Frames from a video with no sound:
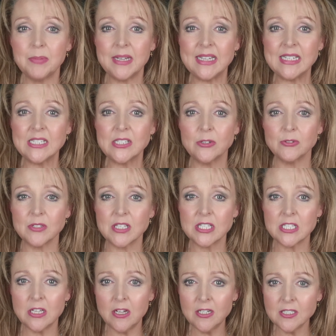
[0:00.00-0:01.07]
placed on
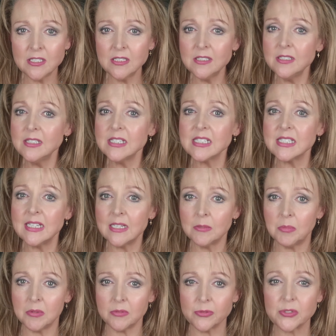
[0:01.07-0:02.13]
certain
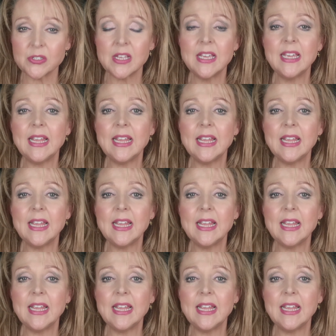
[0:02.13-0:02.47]
syllables